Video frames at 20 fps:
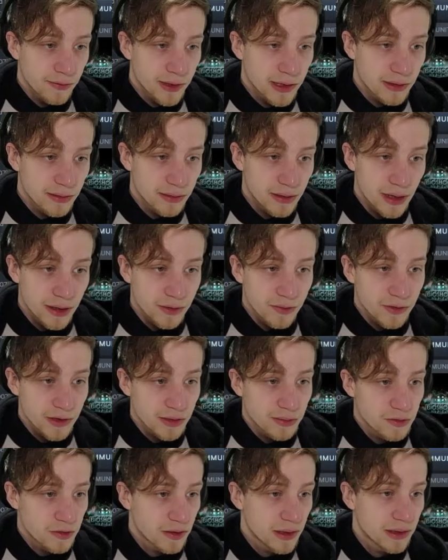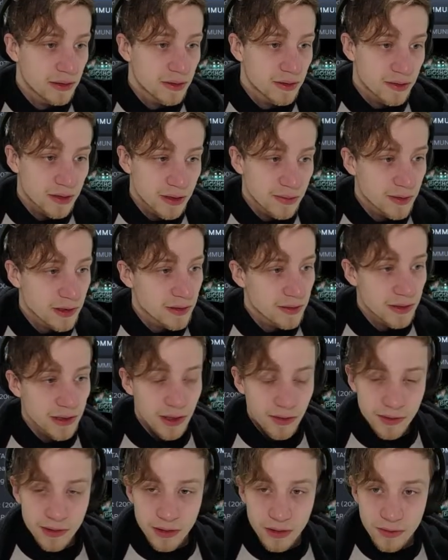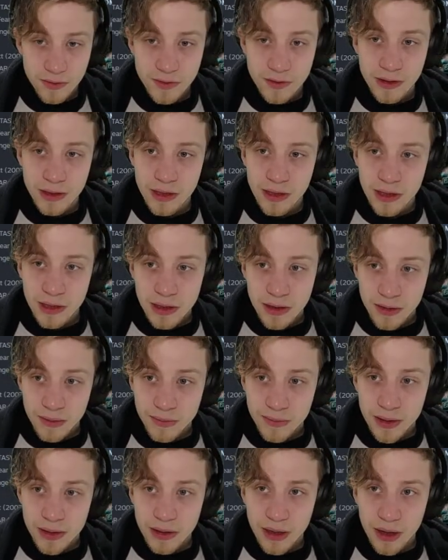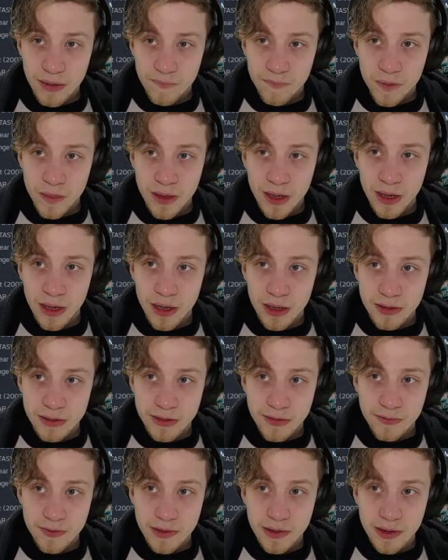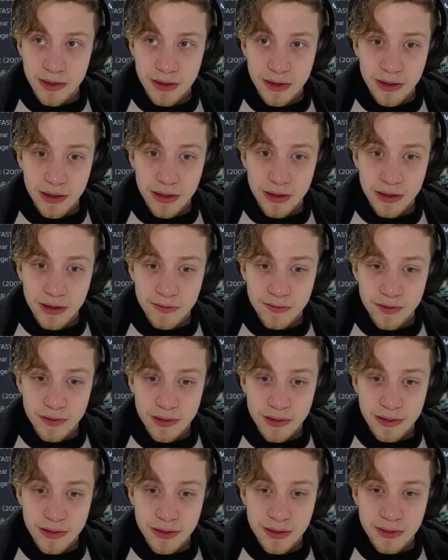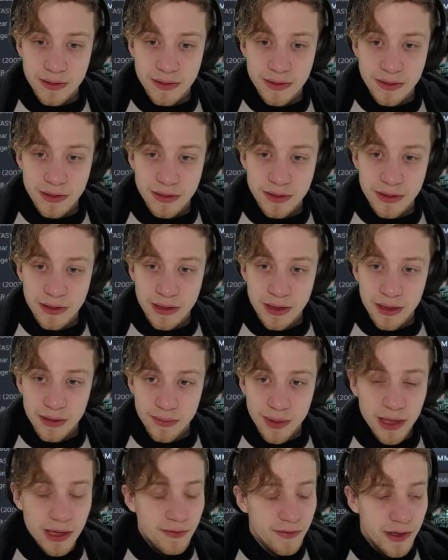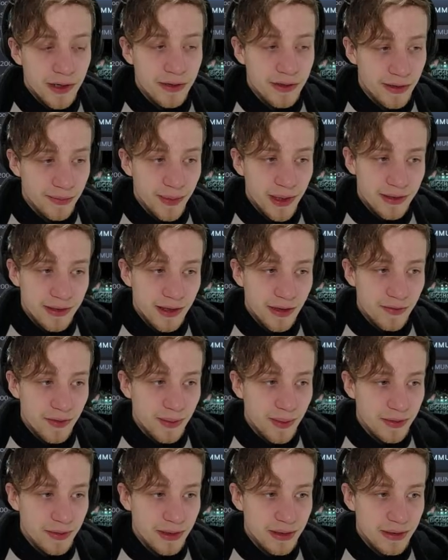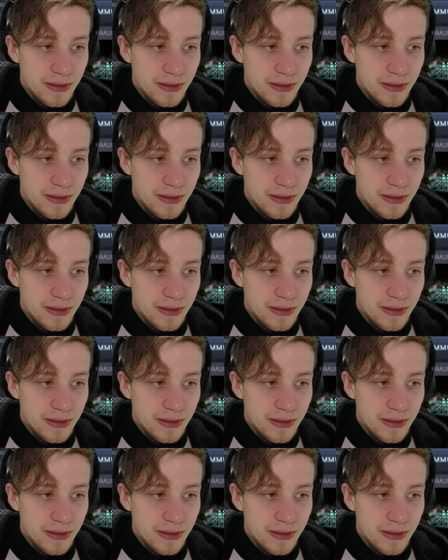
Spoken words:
we can try it on some of the later streams and see how it goes. But yeah. It's definitely interesting, but I have heard some bad stuff about it